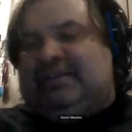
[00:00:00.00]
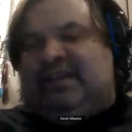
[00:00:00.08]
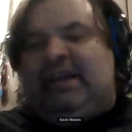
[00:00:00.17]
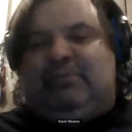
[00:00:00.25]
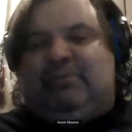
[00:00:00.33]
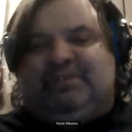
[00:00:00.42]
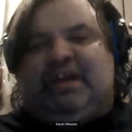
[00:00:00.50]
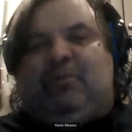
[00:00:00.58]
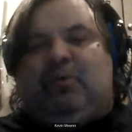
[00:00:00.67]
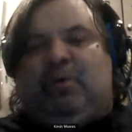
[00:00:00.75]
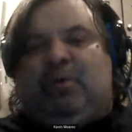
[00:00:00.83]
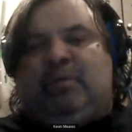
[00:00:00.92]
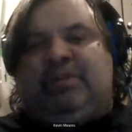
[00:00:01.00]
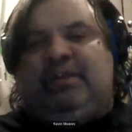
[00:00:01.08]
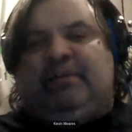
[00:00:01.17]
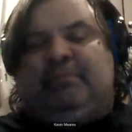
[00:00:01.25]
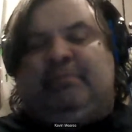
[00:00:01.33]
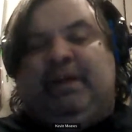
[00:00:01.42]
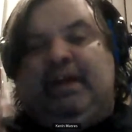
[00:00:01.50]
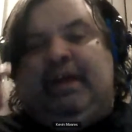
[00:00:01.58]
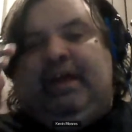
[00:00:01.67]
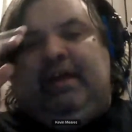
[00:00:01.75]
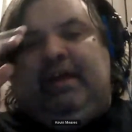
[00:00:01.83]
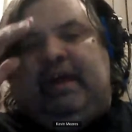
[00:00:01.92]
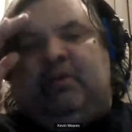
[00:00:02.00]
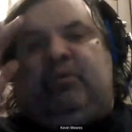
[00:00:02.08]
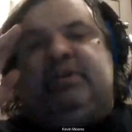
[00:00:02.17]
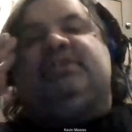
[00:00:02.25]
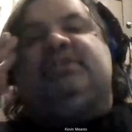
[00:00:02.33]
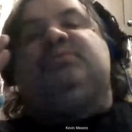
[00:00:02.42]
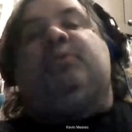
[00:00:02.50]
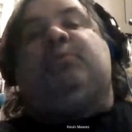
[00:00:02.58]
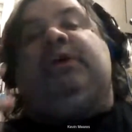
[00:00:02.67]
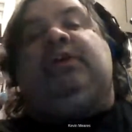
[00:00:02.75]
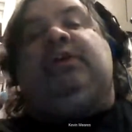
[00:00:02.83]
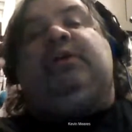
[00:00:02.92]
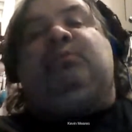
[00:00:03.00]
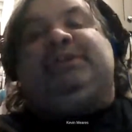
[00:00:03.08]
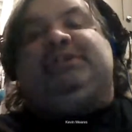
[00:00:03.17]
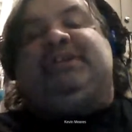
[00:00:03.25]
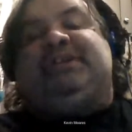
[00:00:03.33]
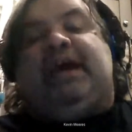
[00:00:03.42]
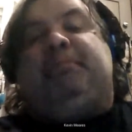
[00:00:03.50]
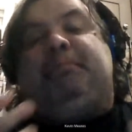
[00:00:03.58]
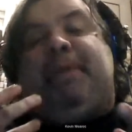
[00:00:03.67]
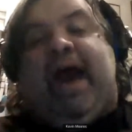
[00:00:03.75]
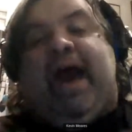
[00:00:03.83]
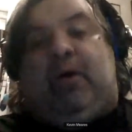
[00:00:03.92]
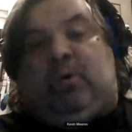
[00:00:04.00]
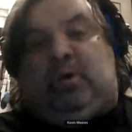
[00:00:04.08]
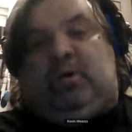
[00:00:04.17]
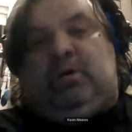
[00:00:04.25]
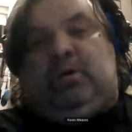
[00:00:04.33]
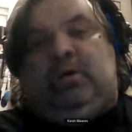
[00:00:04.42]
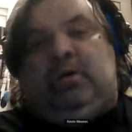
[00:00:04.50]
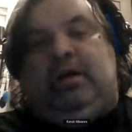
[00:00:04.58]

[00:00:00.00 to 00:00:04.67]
And Satan was at war with them. And witches were real, and witches had power.